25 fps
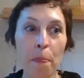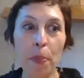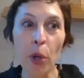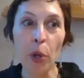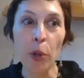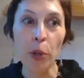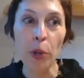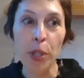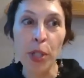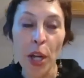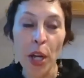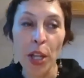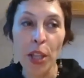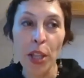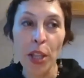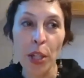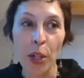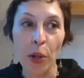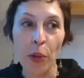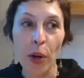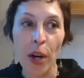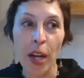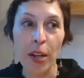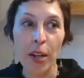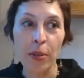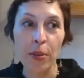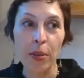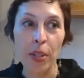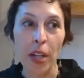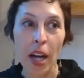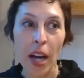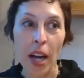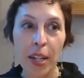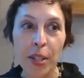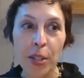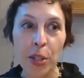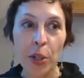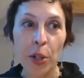boots on the ground
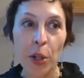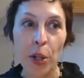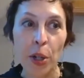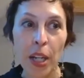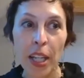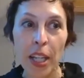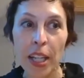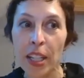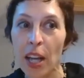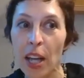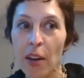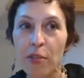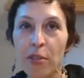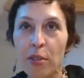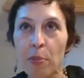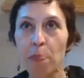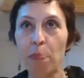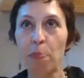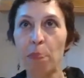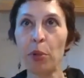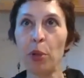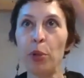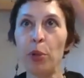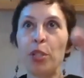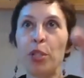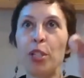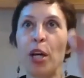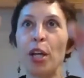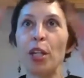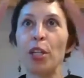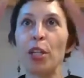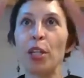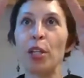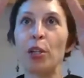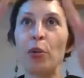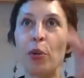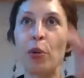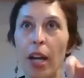doctor. He loves boots on
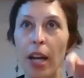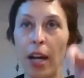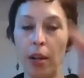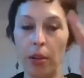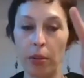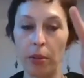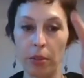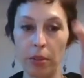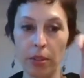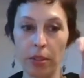the ground.